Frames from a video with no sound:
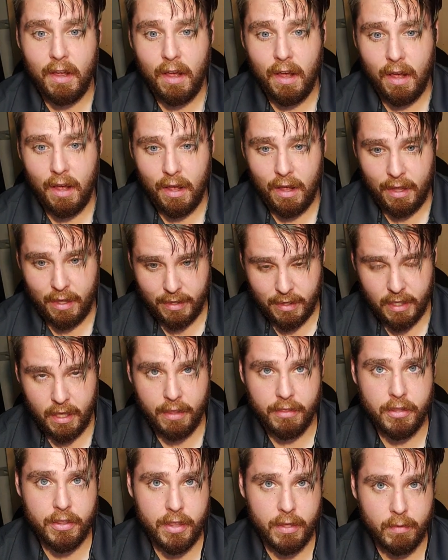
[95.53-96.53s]
The
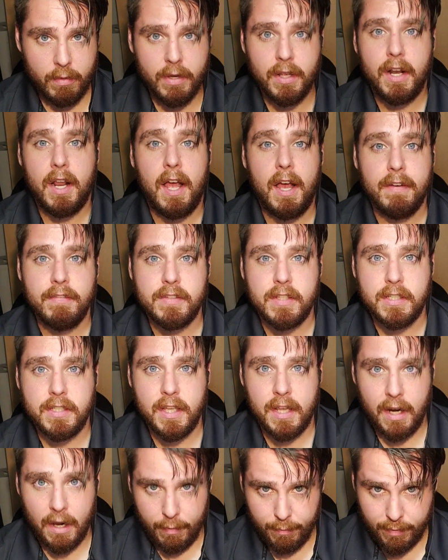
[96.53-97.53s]
other thing we're going to have to
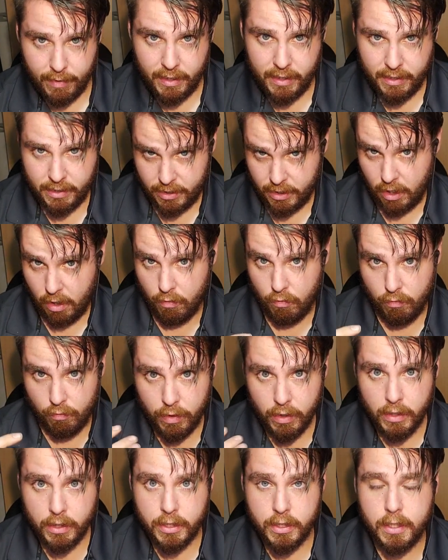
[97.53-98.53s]
set up is a
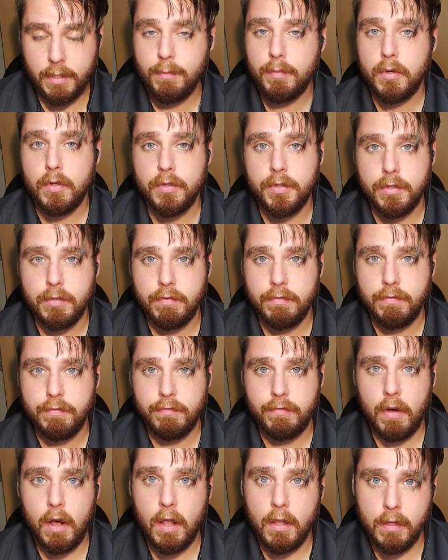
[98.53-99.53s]
really simple to
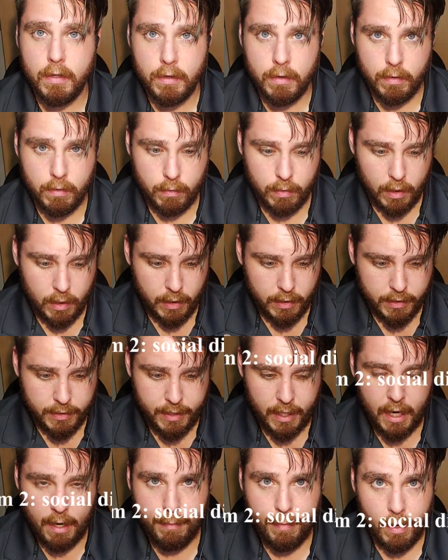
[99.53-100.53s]
follow
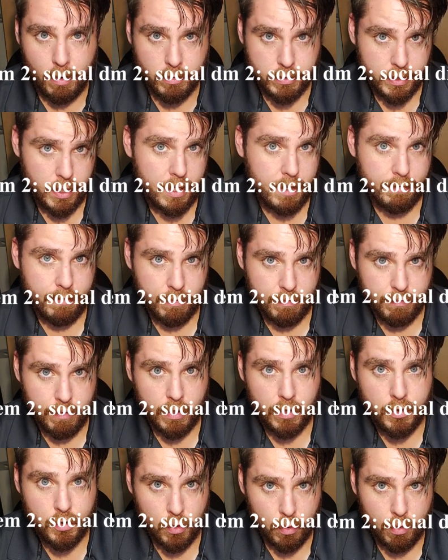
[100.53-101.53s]
setup outside of our
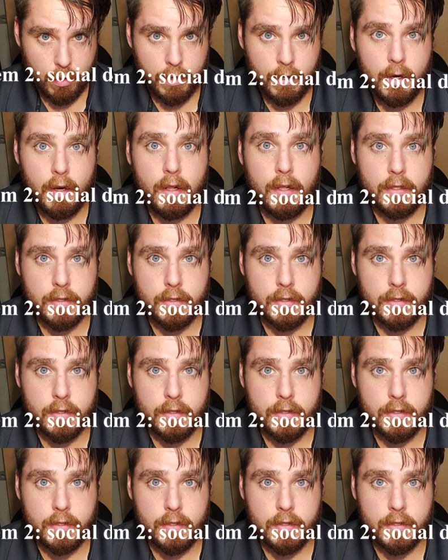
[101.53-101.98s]
front door.